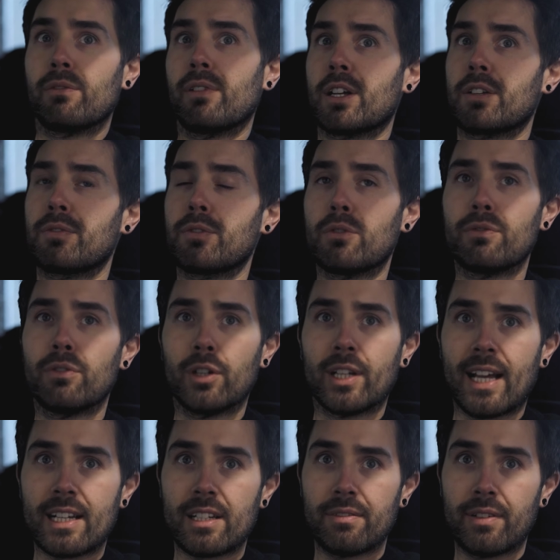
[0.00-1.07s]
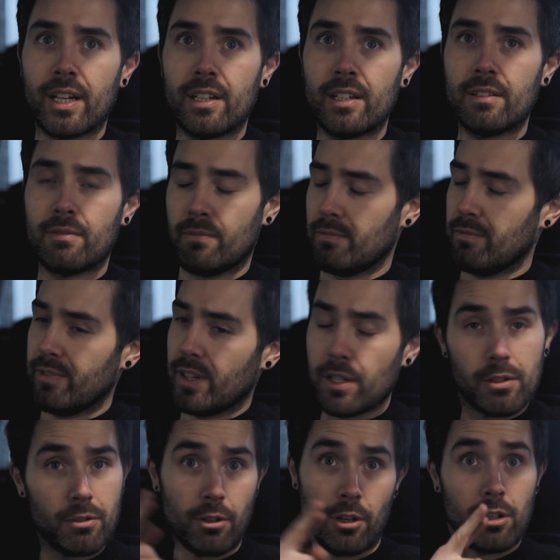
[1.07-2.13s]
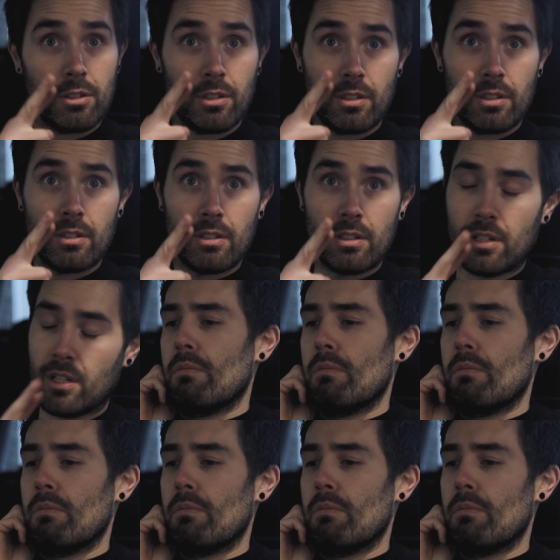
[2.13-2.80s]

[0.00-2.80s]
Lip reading: flex fuel fully activated. Fingers crossed.